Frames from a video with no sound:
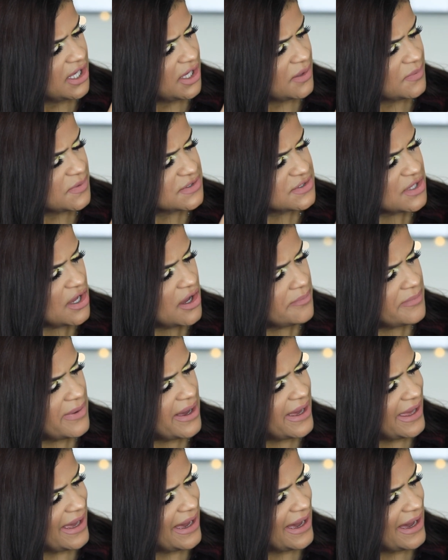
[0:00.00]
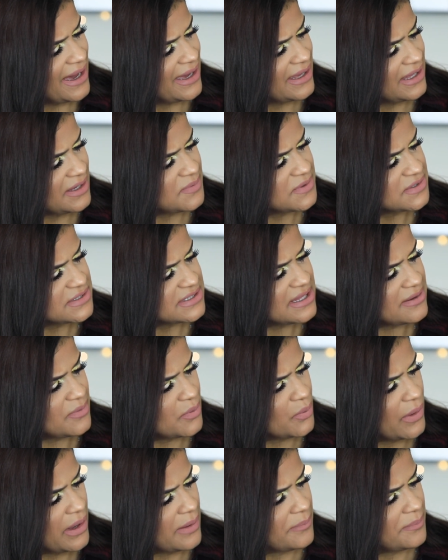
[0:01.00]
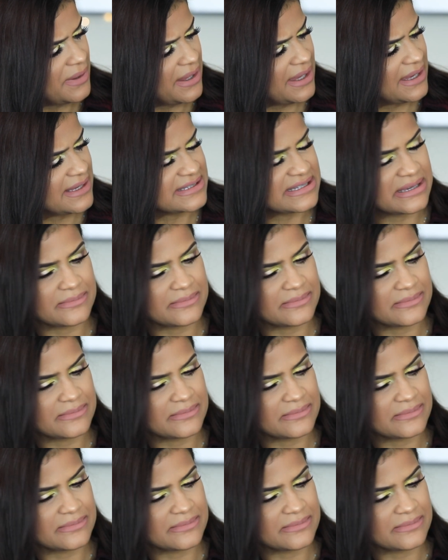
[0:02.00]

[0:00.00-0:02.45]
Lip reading: It was on my eye. It was the wet base.